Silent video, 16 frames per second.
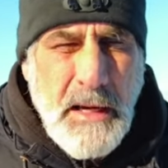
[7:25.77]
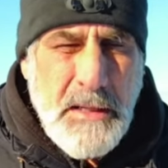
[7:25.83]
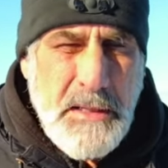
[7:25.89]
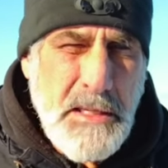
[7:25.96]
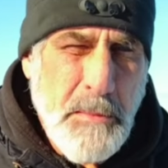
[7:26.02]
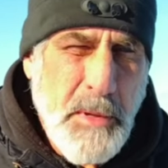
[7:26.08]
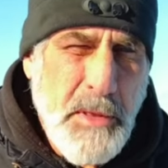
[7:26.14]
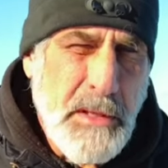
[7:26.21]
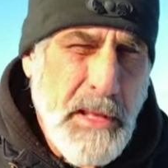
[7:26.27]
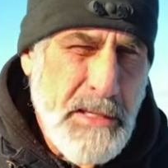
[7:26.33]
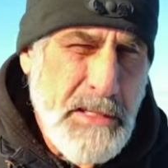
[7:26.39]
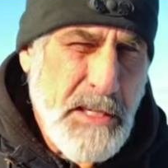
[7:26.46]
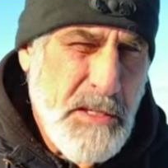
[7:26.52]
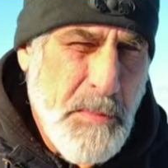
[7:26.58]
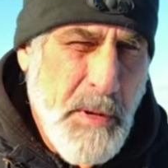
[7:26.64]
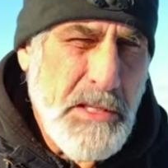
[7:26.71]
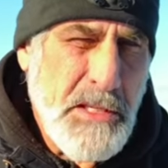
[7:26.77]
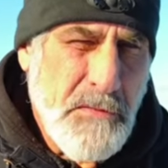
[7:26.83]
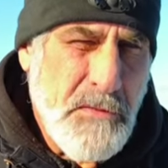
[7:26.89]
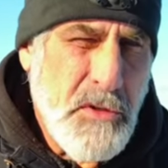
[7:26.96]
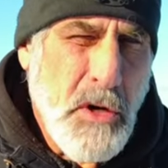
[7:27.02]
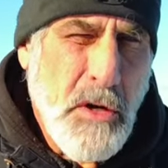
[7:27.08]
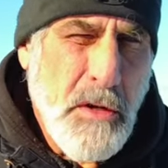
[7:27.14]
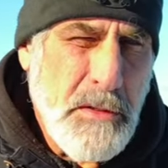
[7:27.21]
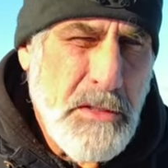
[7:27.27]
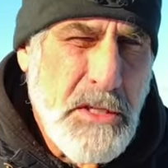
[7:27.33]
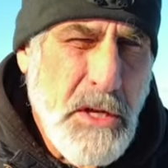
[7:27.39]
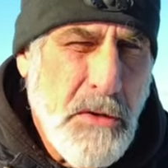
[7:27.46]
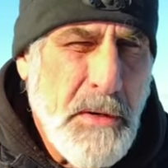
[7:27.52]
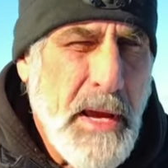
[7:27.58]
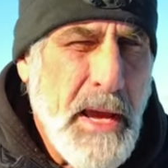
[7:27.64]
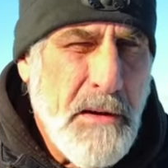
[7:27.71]
Some of the less expensive drones
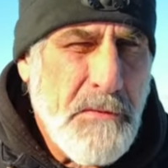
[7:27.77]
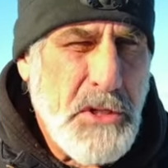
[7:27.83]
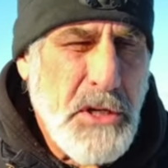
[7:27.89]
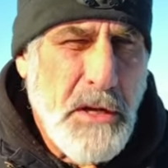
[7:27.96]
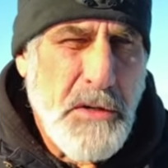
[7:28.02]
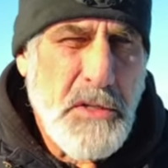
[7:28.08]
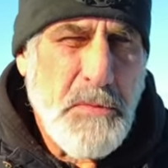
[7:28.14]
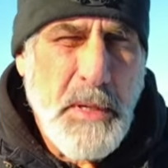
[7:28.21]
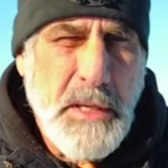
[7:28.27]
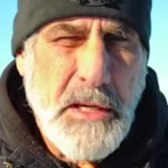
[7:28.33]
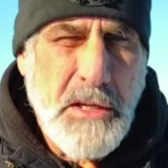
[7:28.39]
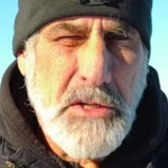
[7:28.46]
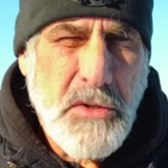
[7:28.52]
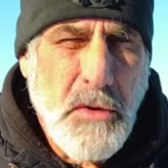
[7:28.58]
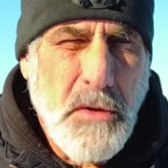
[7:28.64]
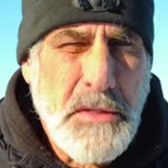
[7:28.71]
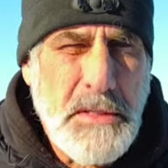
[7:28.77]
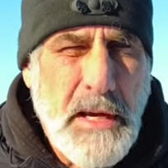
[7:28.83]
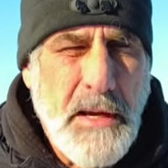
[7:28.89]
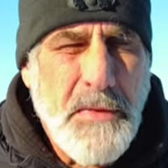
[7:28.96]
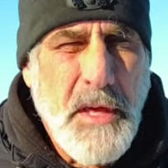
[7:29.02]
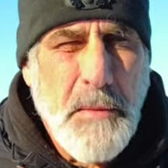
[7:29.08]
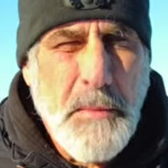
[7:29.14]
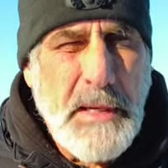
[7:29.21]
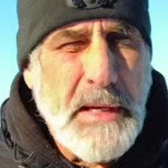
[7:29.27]
don't have shutter speed controls on them,